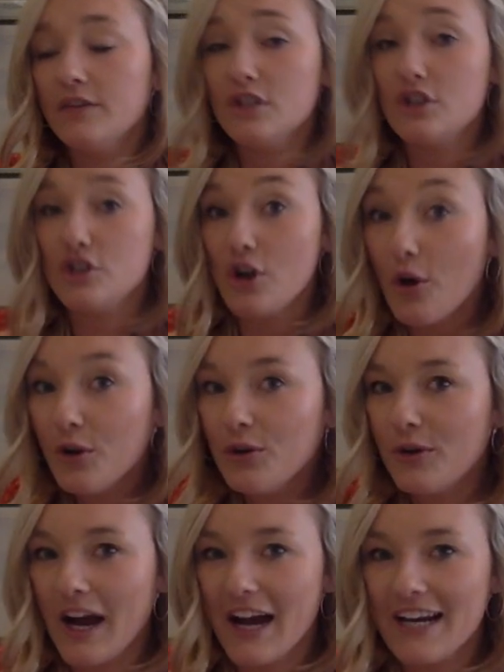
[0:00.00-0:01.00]
even show
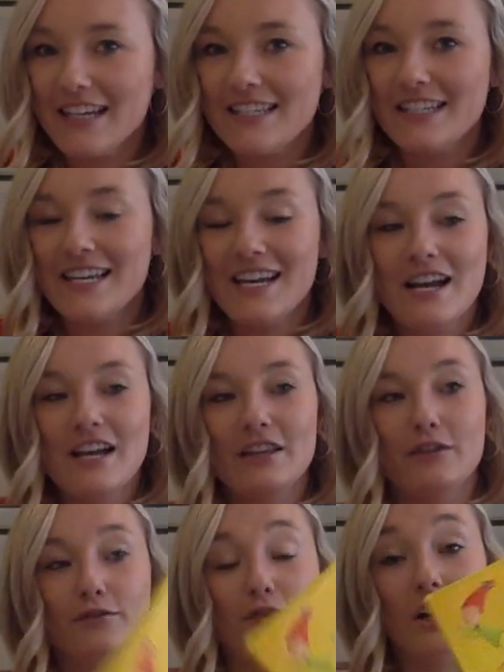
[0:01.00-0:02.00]
you guys
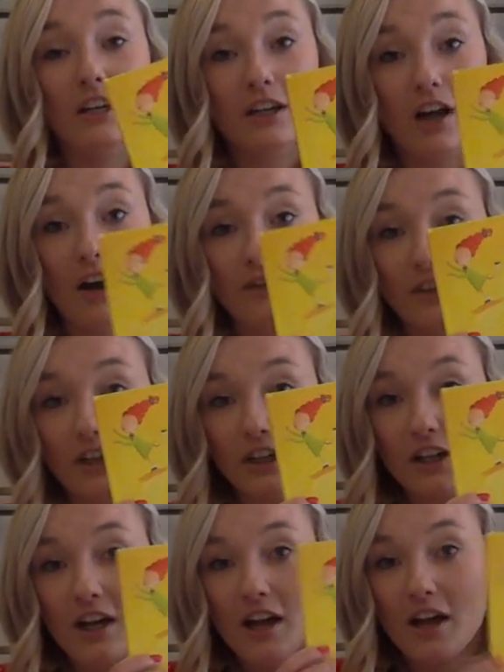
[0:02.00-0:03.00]
the front cover,
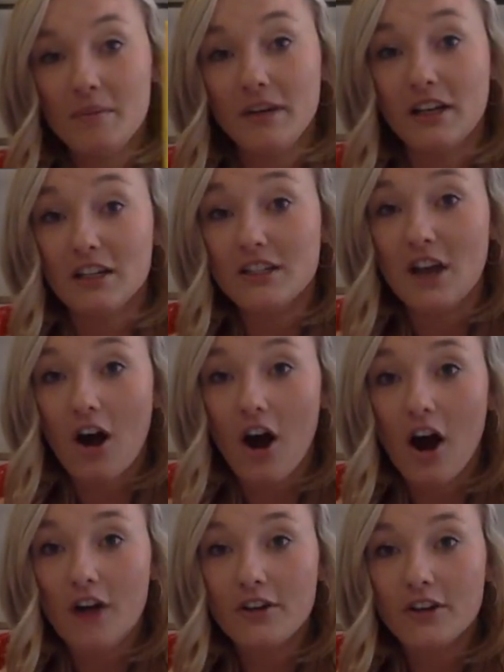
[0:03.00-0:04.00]
because the
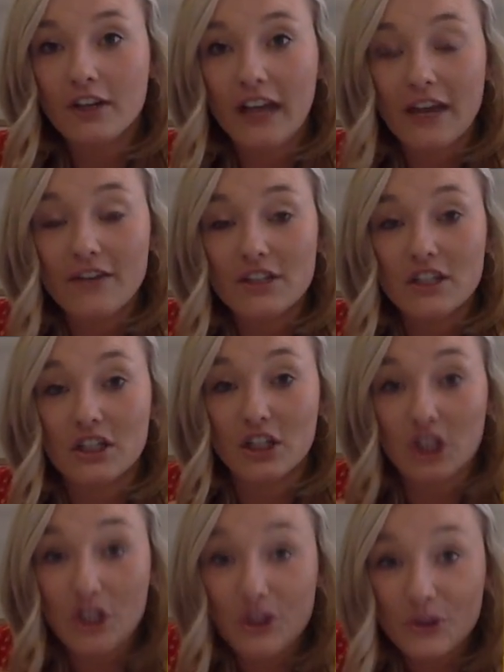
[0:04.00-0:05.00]
author gave us a
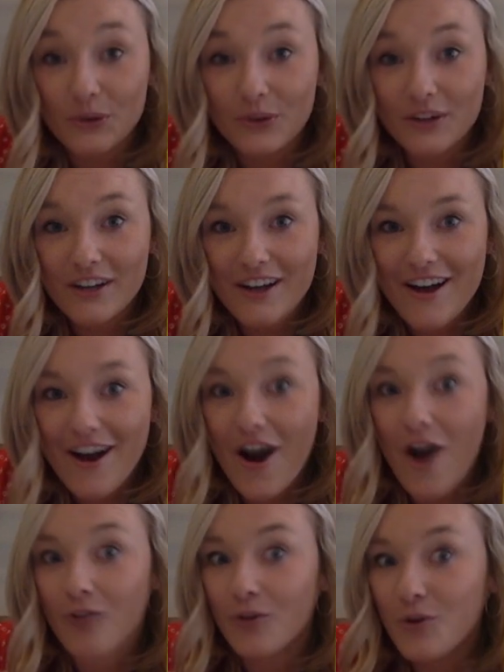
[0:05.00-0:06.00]
clue
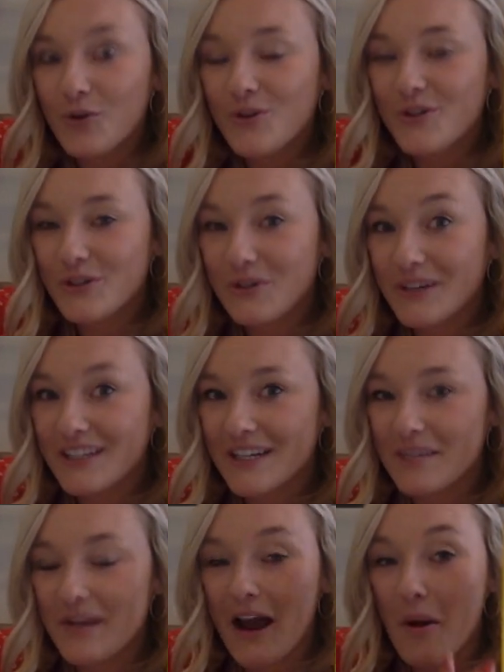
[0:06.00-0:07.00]
of who the story is
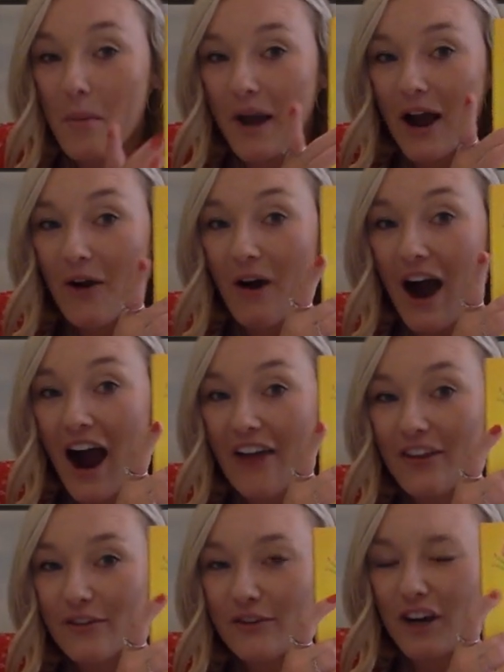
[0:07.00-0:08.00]
going to be about on
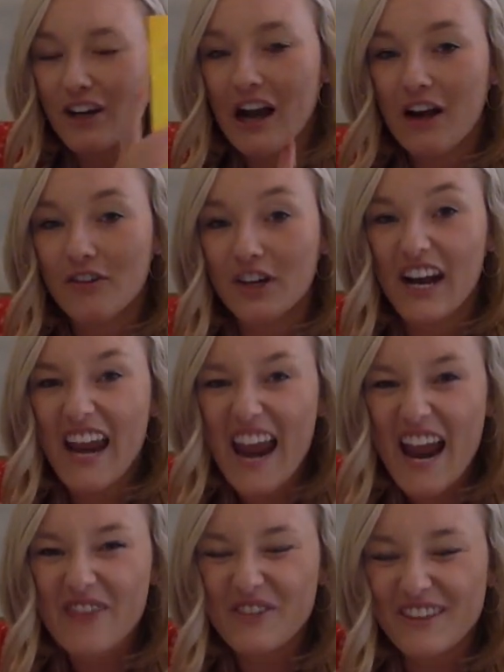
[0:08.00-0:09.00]
the front cover
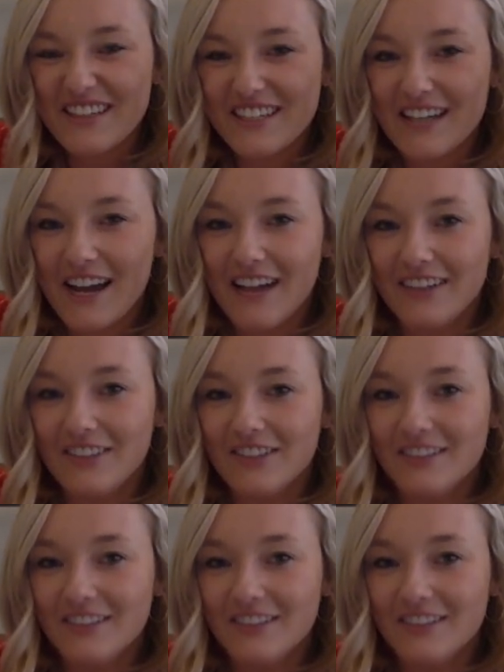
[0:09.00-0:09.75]
and with the title.